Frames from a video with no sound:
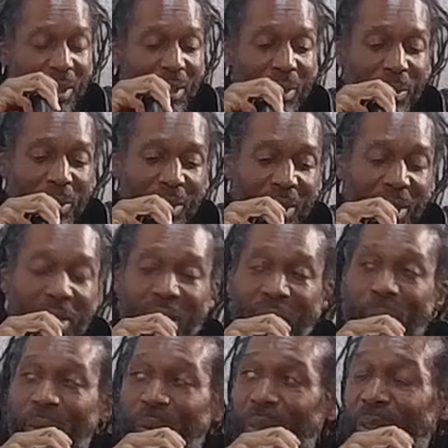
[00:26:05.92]
what I'm saying? I
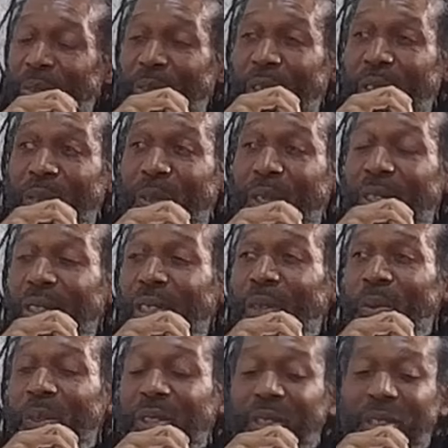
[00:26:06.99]
came in with the first verse. And
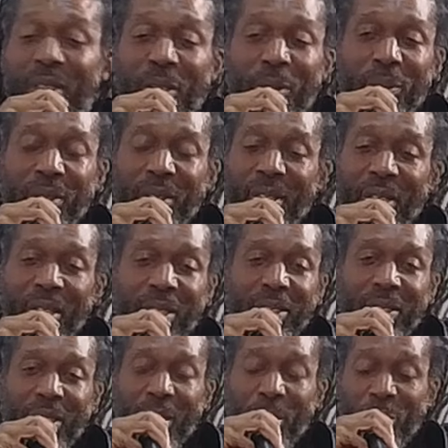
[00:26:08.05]
once the tone was set, I
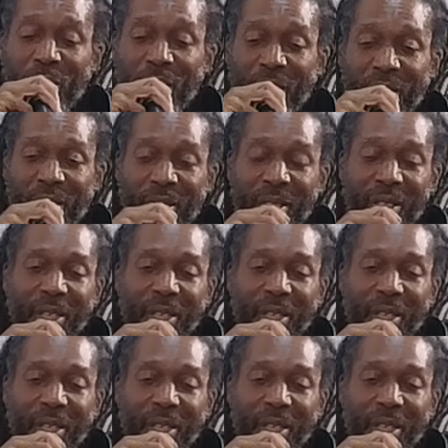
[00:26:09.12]
just let them do their thing.